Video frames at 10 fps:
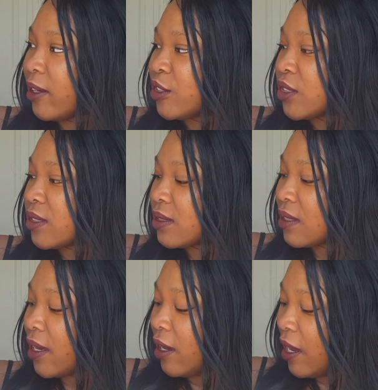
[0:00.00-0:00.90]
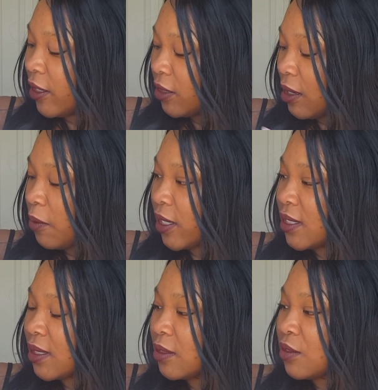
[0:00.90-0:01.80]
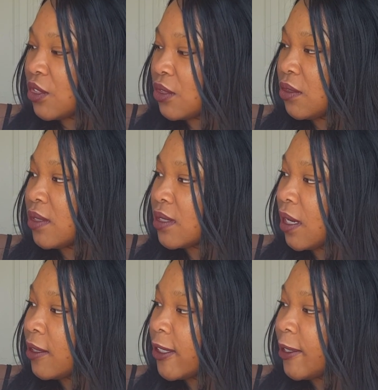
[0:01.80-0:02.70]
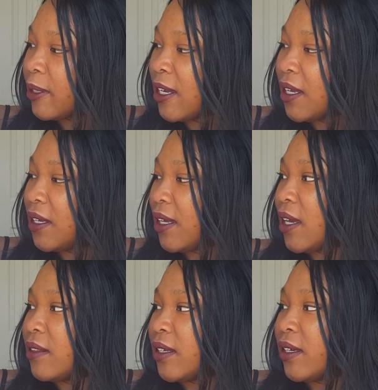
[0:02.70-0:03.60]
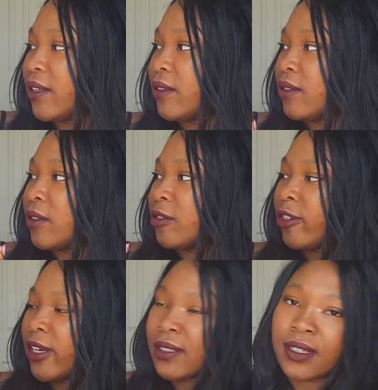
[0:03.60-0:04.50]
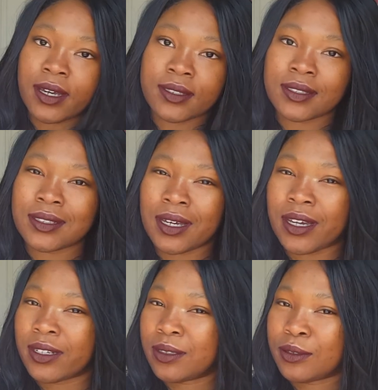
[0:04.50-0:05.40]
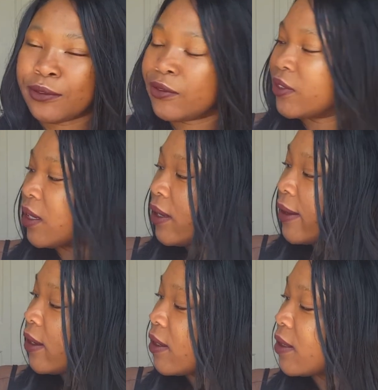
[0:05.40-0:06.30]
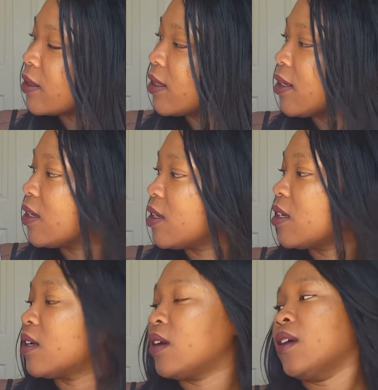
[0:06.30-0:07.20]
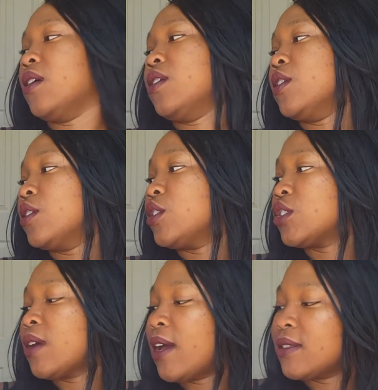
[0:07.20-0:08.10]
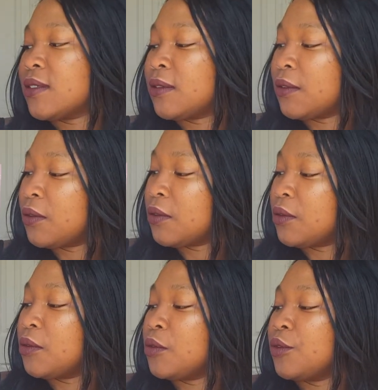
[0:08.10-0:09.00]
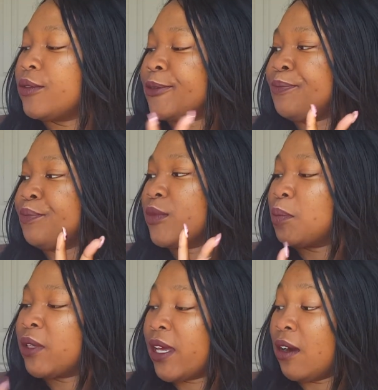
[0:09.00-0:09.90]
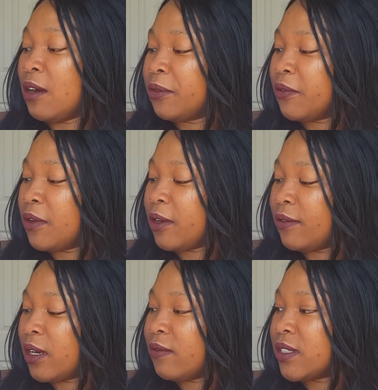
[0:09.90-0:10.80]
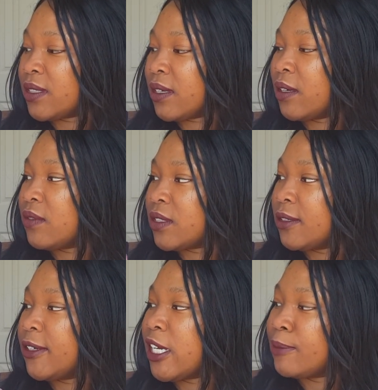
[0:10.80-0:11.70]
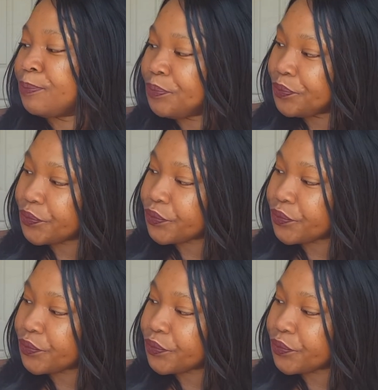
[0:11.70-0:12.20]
knew I wanted to just do this color, and then the rest I just kind of just try to play off of this green.